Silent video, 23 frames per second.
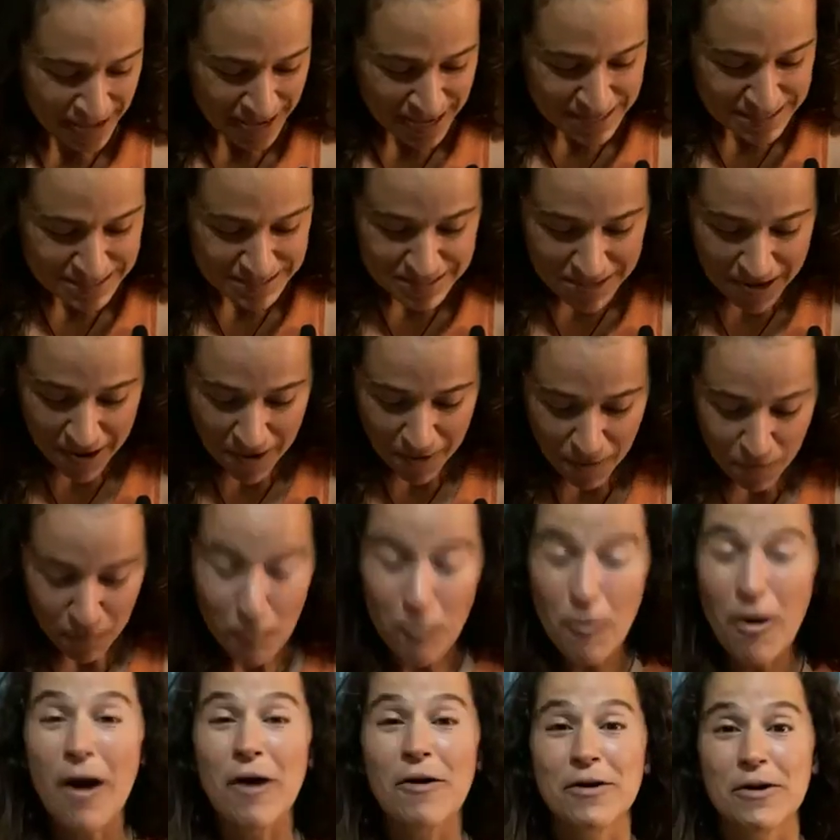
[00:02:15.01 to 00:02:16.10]
so
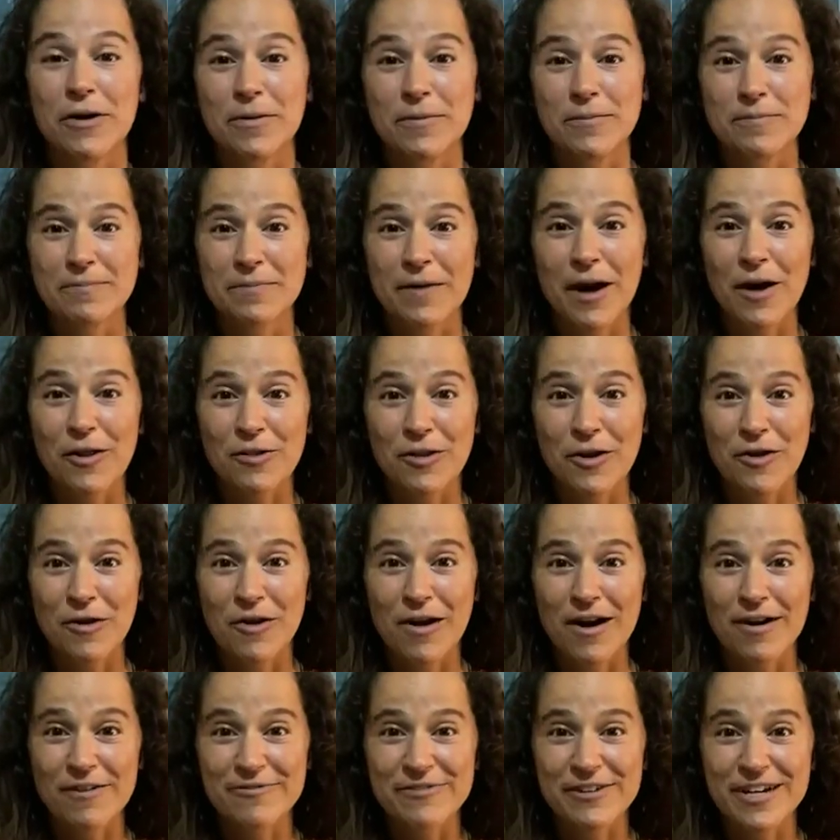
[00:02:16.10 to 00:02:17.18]
welcome
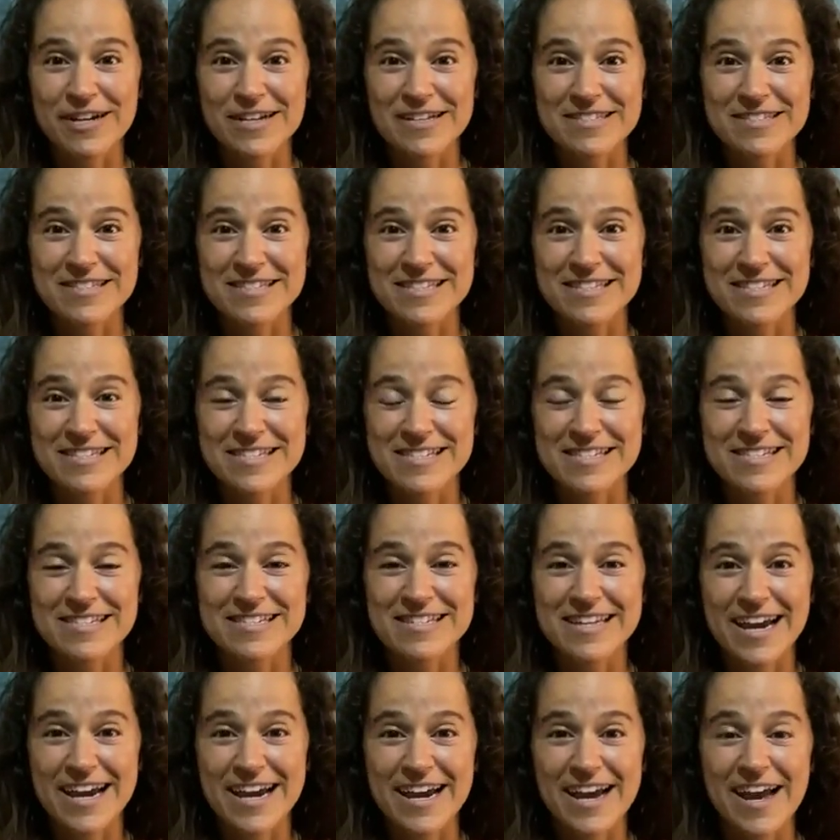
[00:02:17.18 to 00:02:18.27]
aloha friends this is
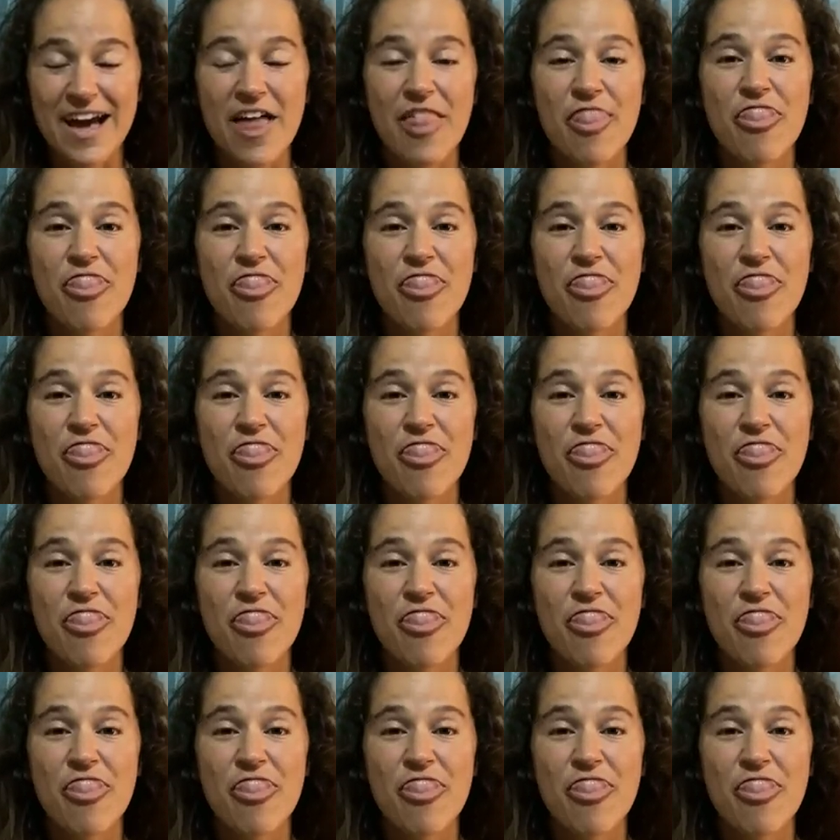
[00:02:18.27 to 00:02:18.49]
day